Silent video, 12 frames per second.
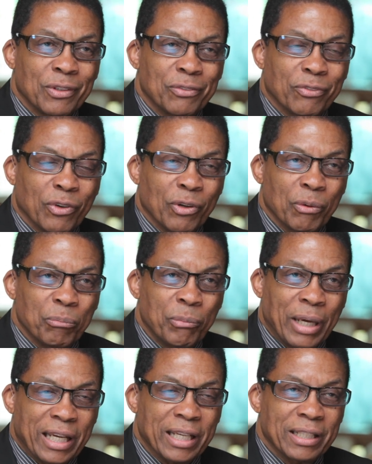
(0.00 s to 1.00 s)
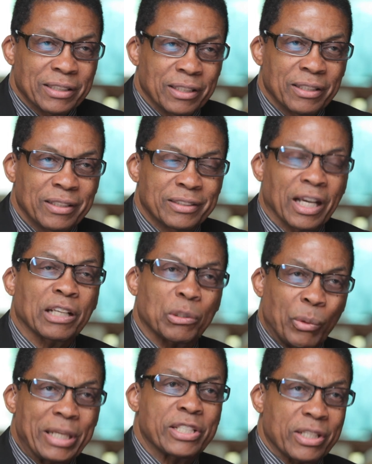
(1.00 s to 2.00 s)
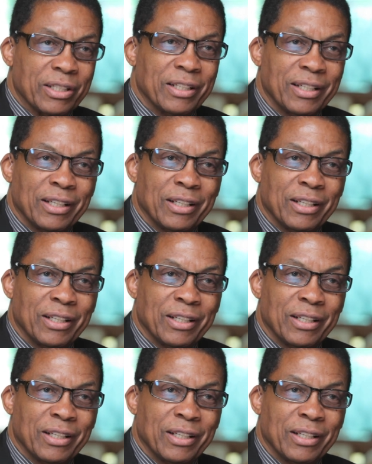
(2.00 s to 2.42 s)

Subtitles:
for making the declaration